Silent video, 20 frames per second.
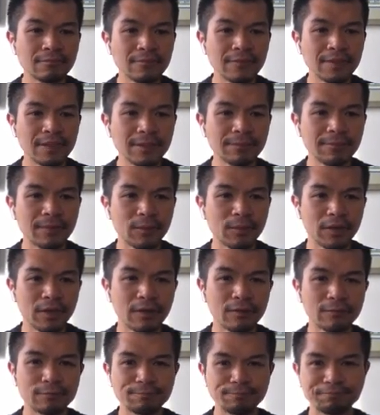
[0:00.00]
See, there we
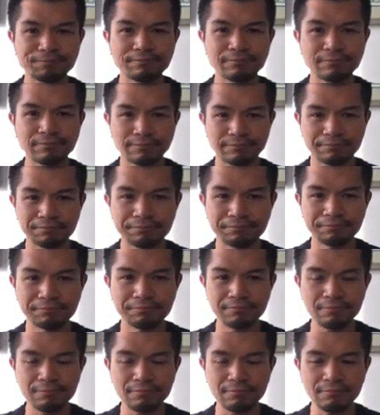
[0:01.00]
go.
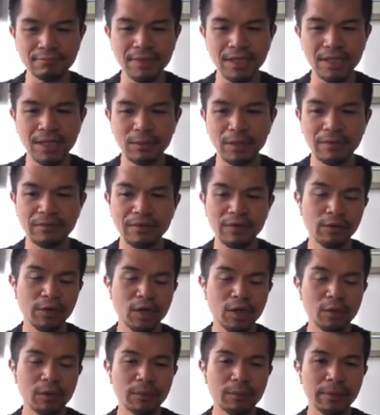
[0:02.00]
Now we have
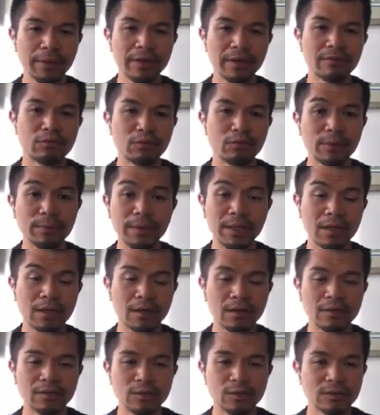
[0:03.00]
yo-yo and we have repeat
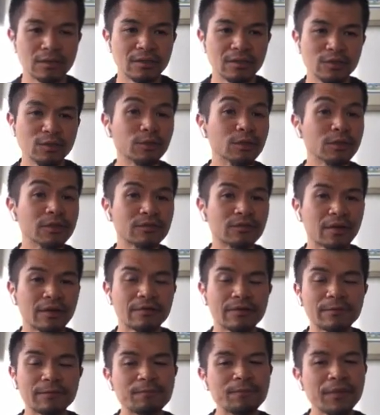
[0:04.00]
on, so it's going to do this
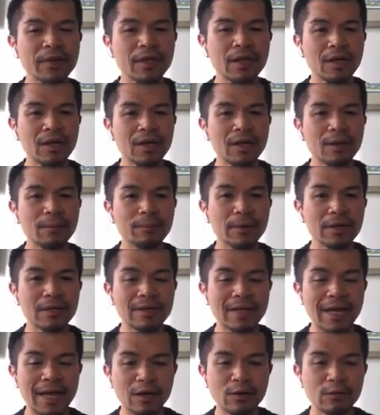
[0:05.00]
forever.
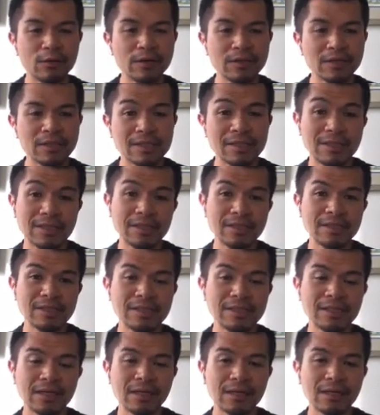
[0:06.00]
But now this is
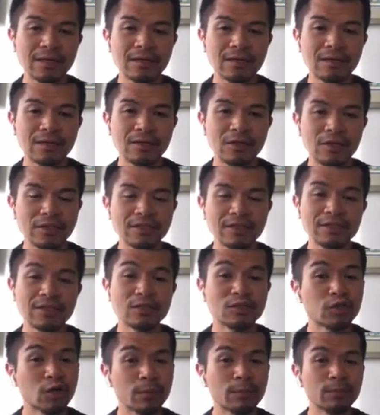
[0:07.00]
tinting, this is
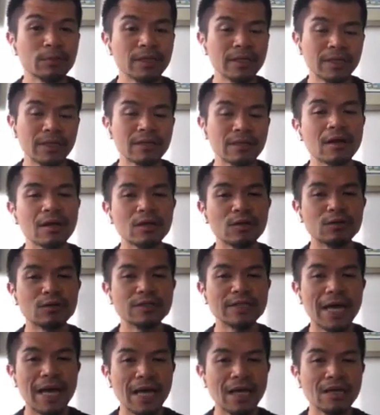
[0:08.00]
interpolating
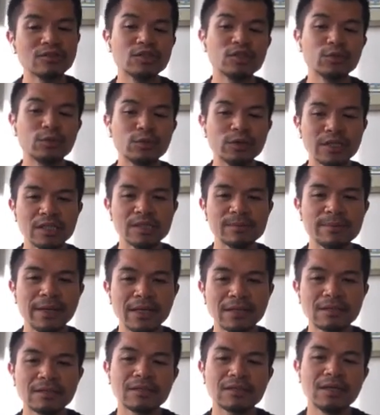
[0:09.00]
colors as you would
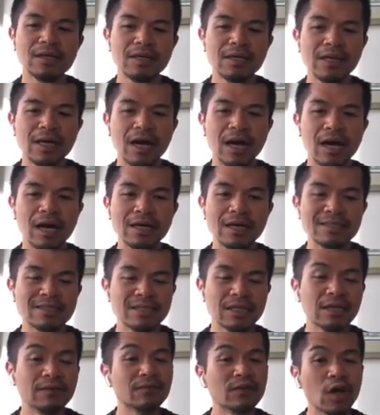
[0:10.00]
expect. Uh,
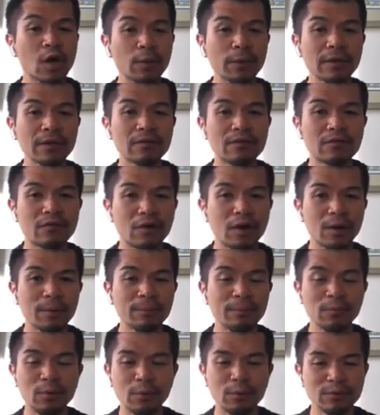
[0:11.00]
instead of going
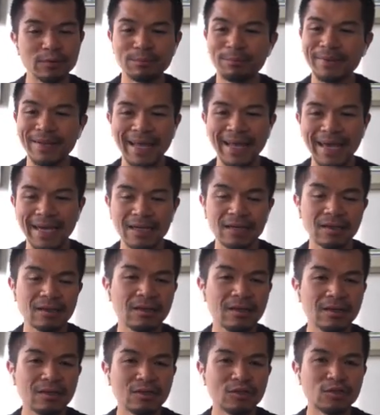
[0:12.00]
from what was black
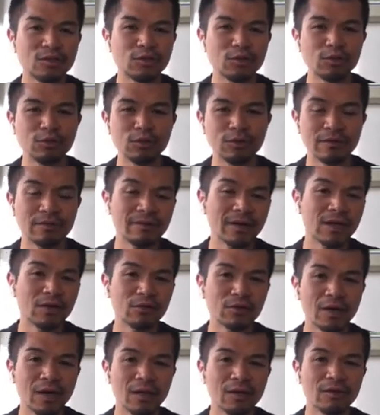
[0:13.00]
to the
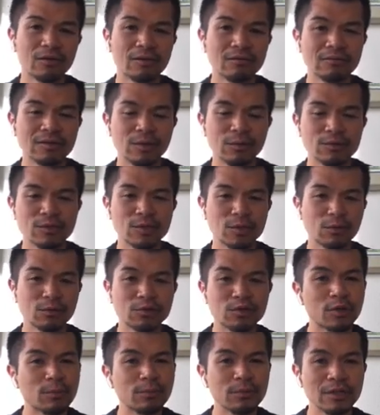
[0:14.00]
final color, there was no
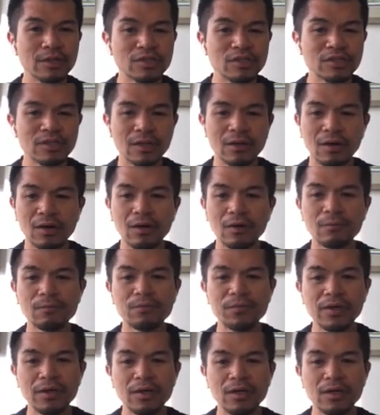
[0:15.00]
interpolation at all.